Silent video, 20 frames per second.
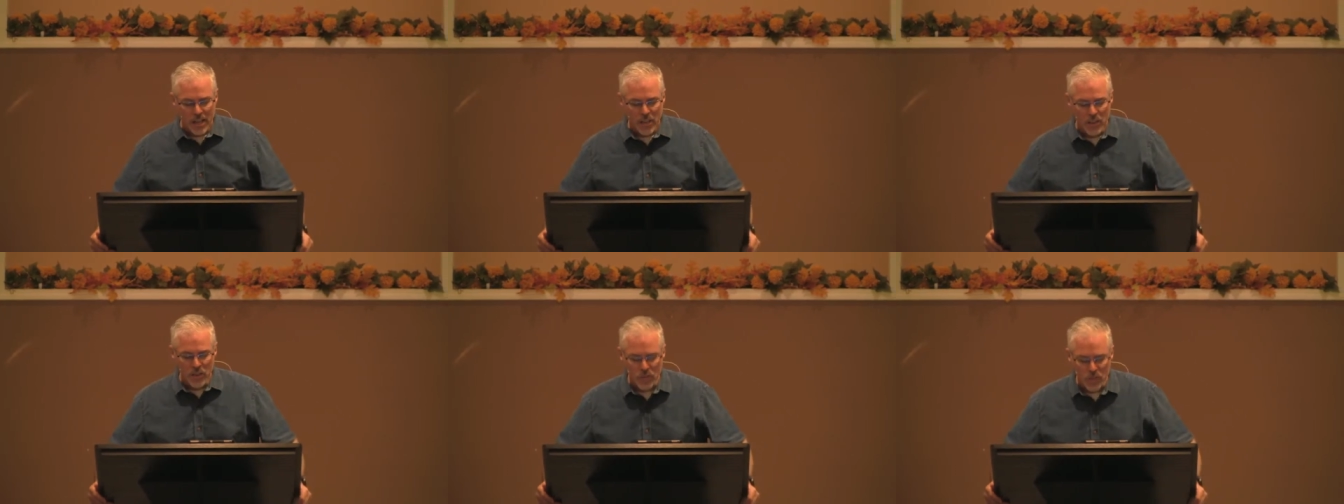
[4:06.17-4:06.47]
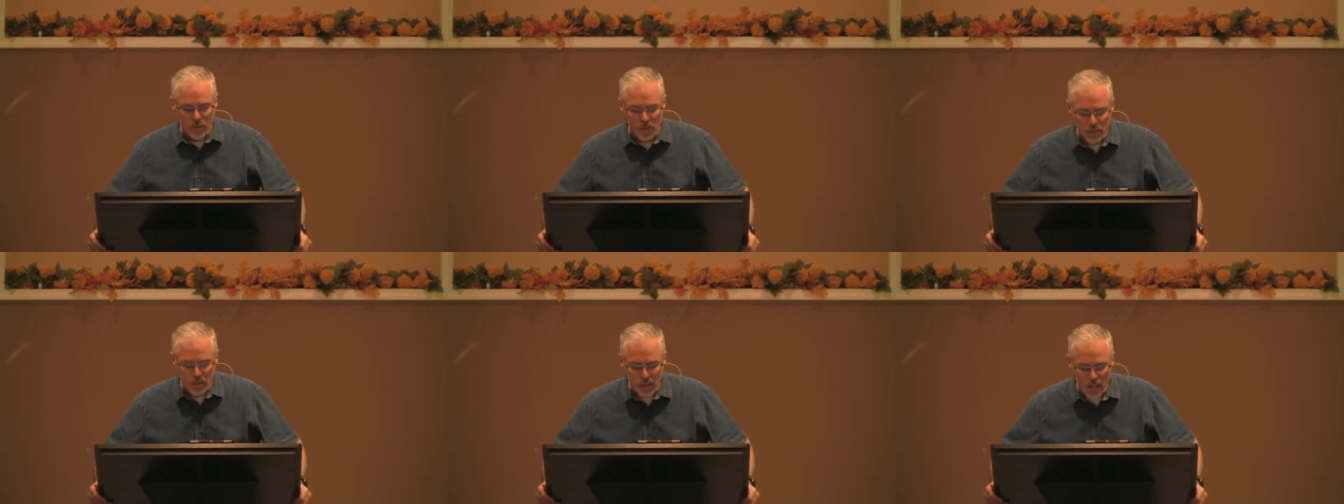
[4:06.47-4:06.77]
There's
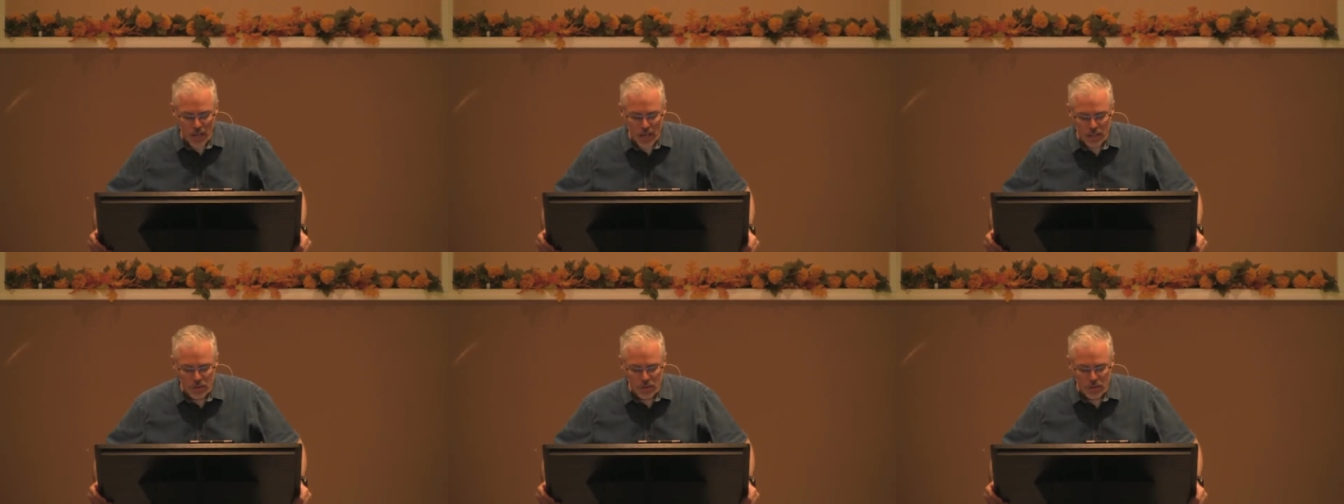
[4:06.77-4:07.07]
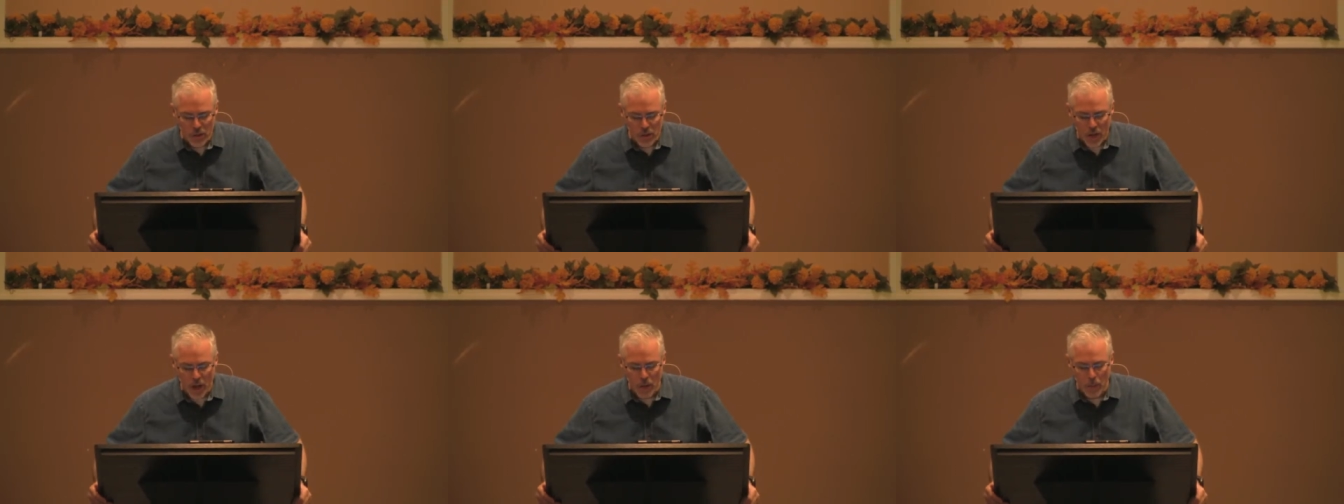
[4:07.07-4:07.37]
a light,
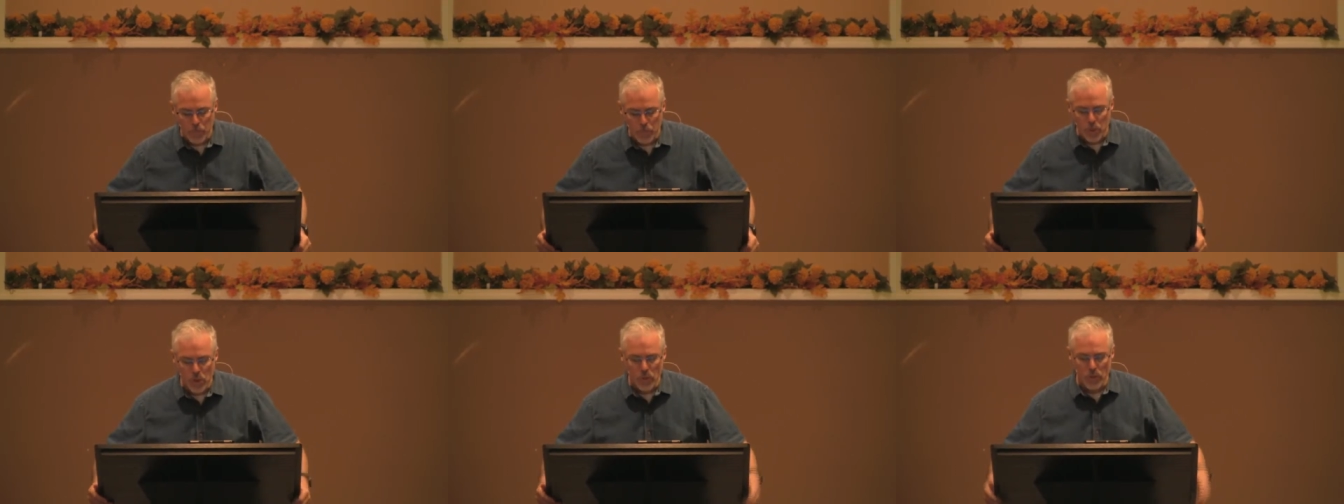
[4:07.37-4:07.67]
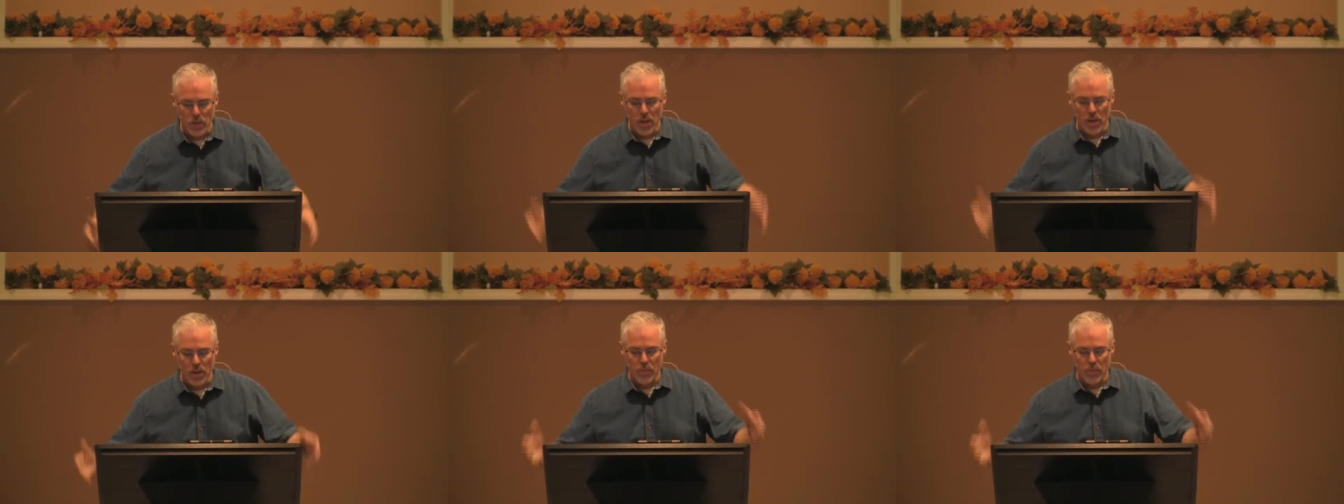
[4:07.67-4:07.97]
a
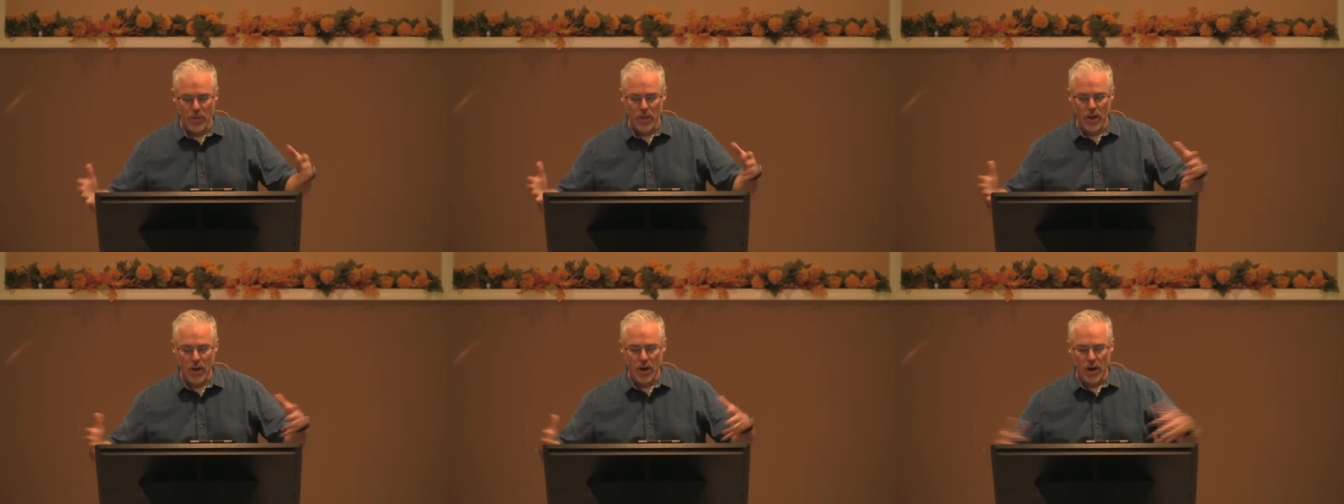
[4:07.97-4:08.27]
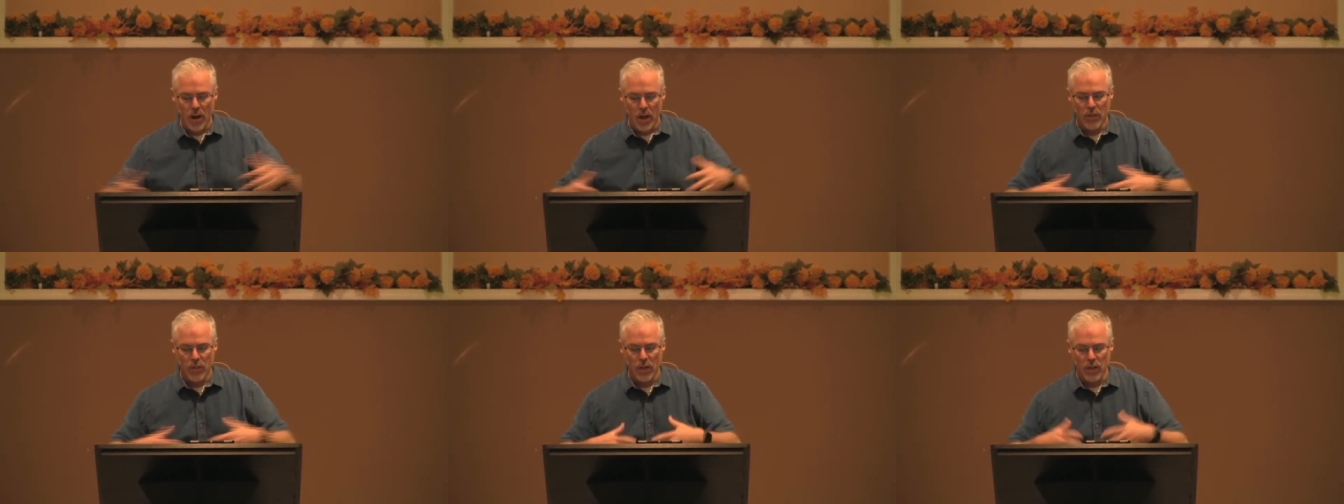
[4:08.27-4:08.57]
beauty up there
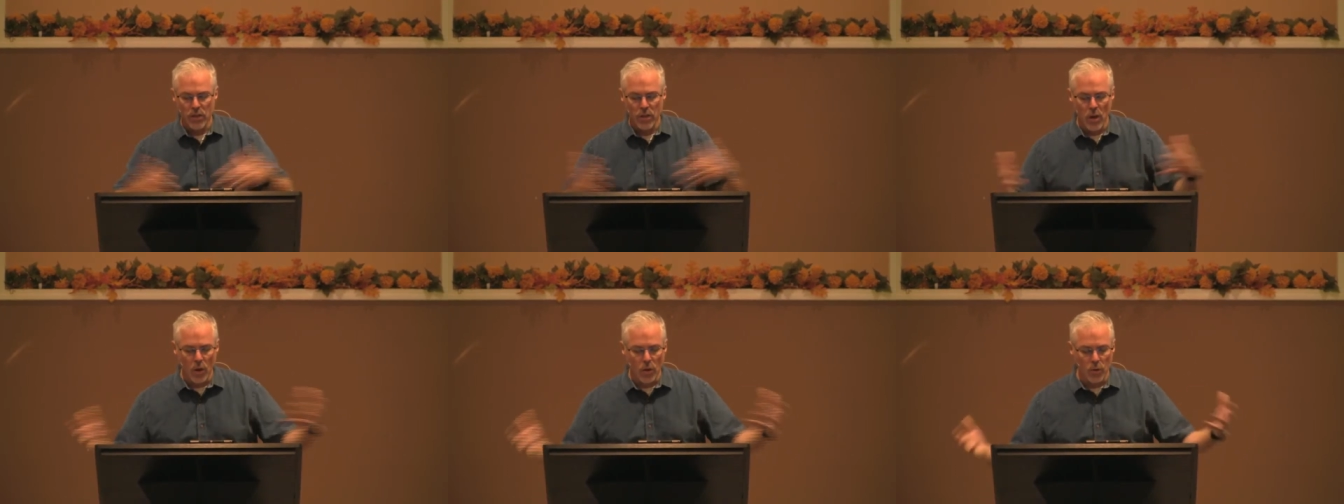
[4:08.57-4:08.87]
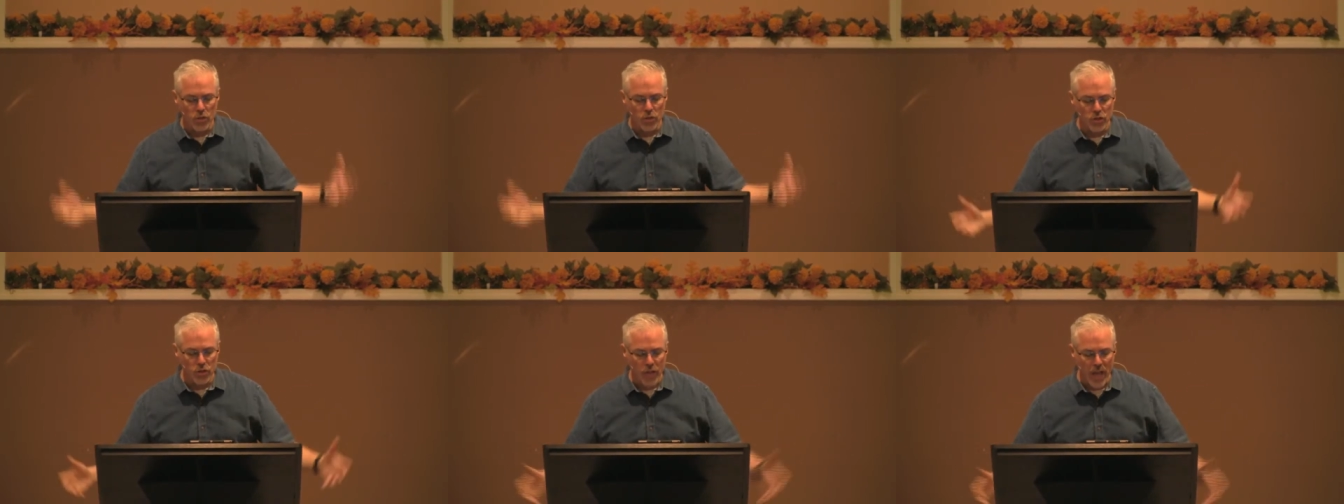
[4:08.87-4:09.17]
that no
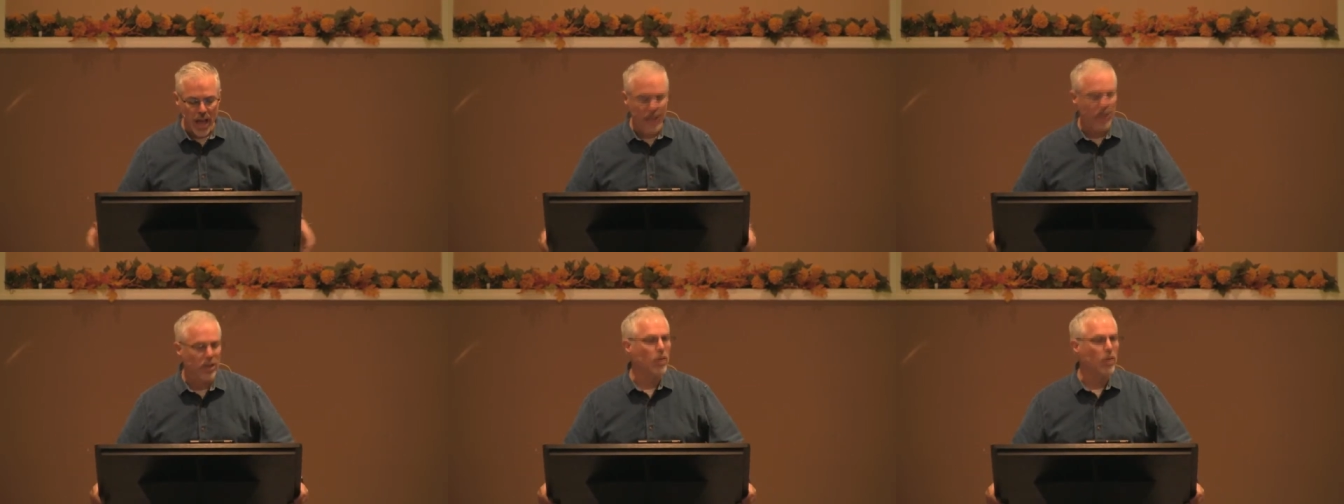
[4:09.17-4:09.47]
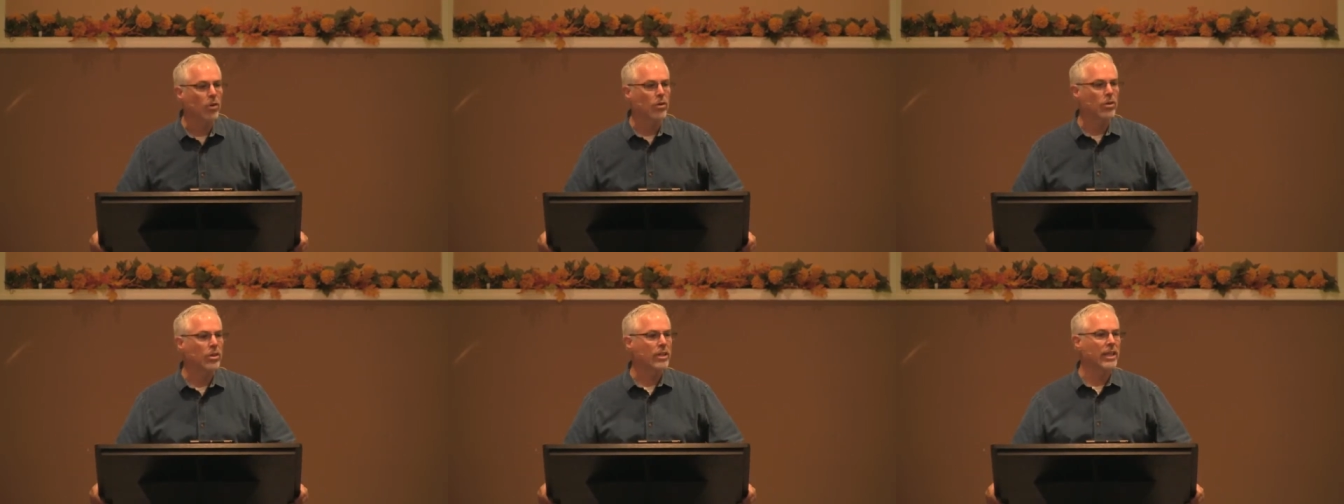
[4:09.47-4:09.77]

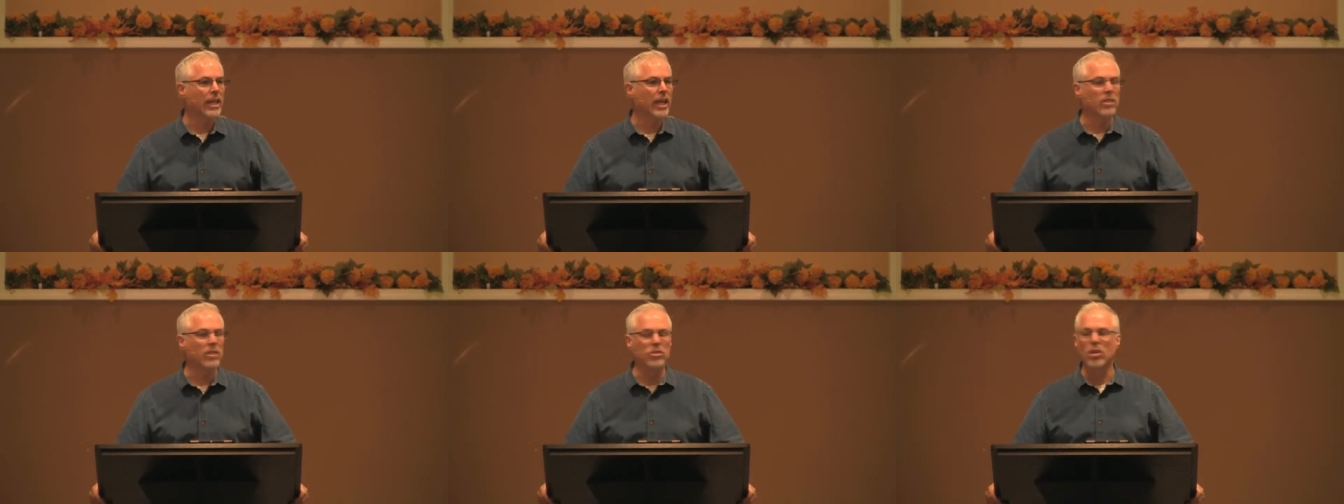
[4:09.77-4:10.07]
shadow can